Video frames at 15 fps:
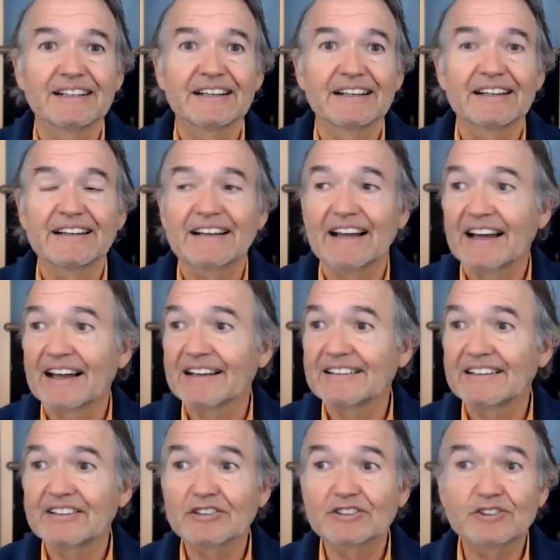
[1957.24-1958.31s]
And
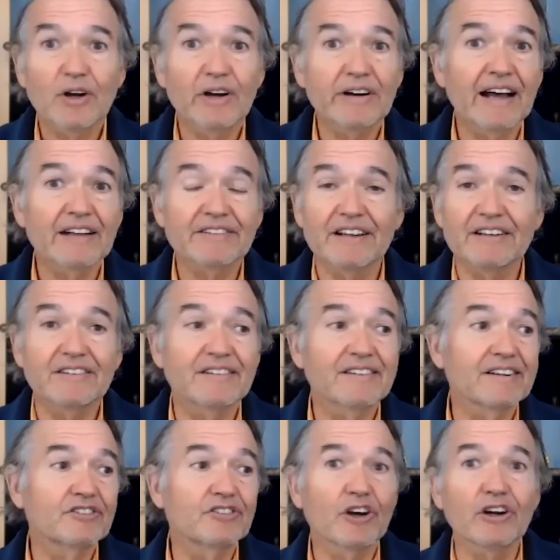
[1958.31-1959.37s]
you sort out the, the
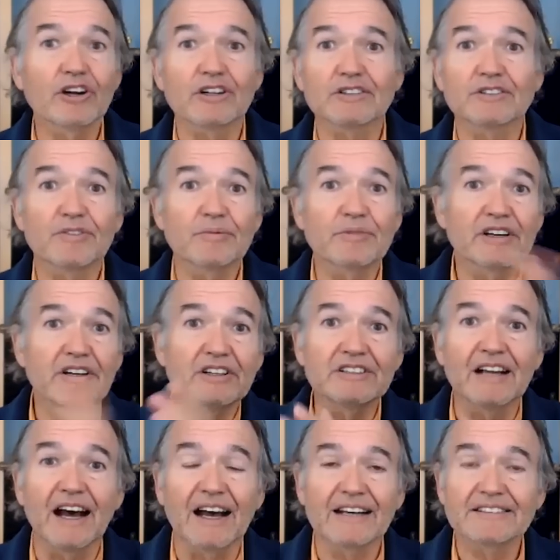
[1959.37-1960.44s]
jerks from the good
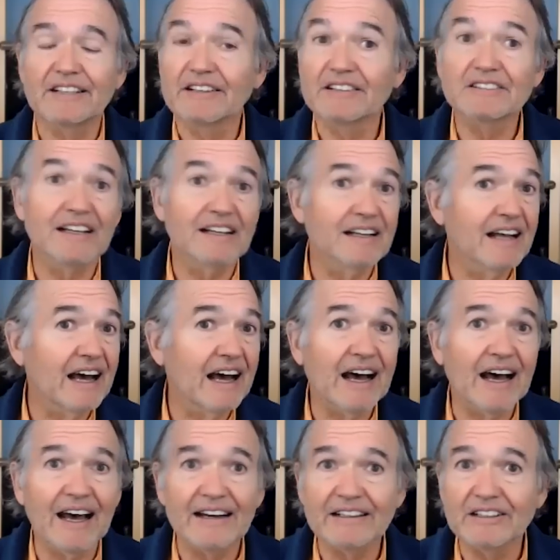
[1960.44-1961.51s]
guys. And there's a
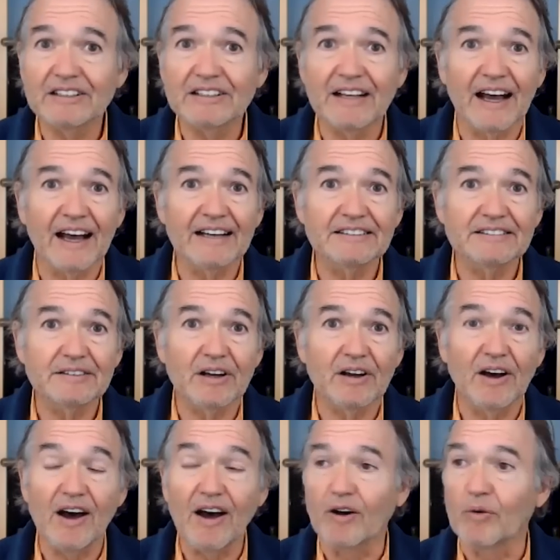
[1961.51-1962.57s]
lot of good guys that go,
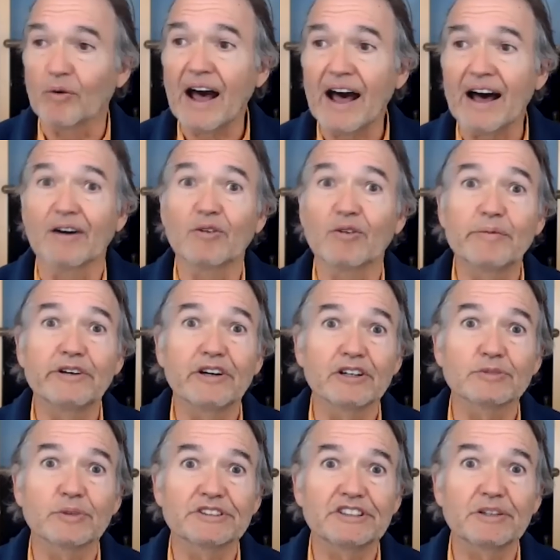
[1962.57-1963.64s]
Oh, wow, a woman knows
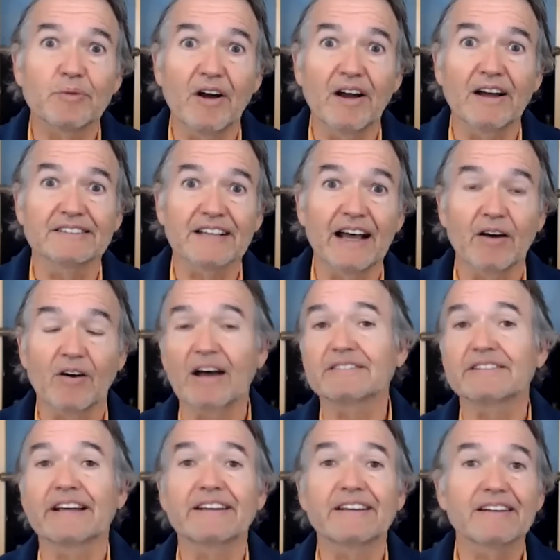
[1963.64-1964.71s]
what she wants. Oh, I'll
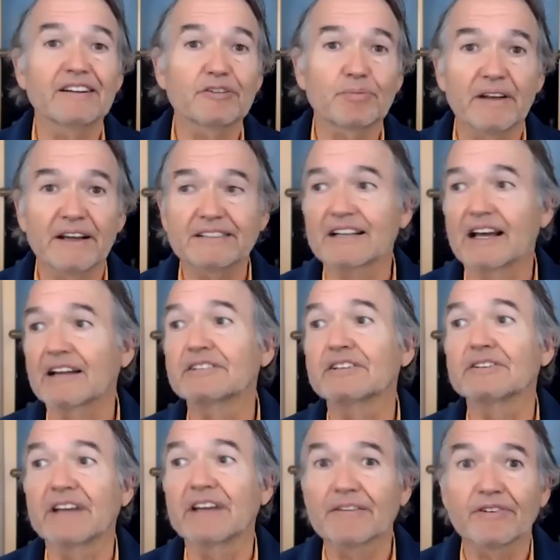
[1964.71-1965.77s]
take you to this place. I'll do
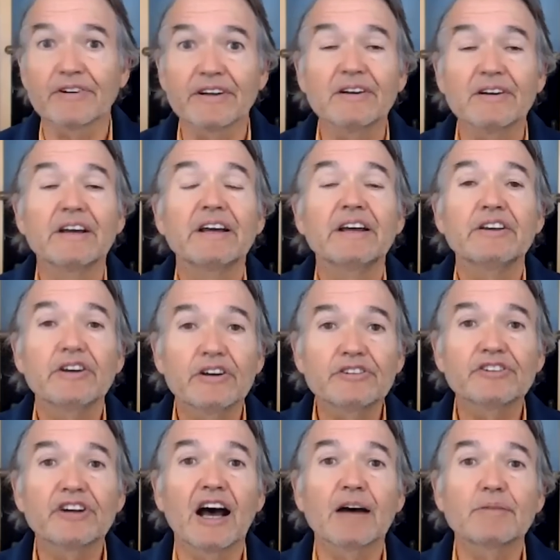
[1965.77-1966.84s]
that for you. Your
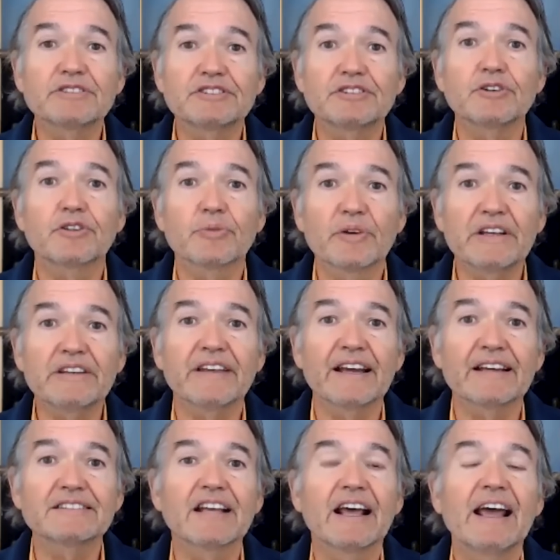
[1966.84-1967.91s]
job is do three
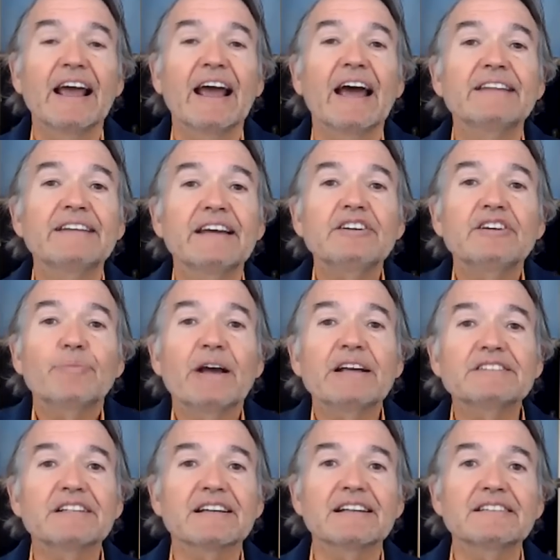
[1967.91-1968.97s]
things and then you
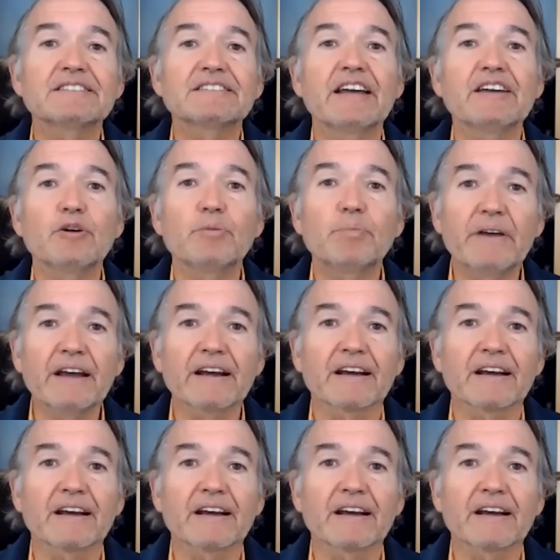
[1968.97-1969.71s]
basically say, you pick.